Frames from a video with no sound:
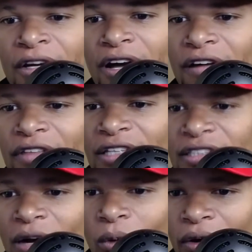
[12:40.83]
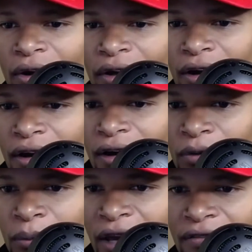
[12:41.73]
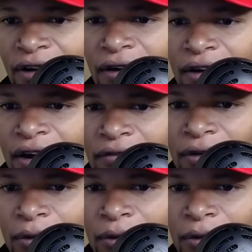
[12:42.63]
of this I worry remain very covered.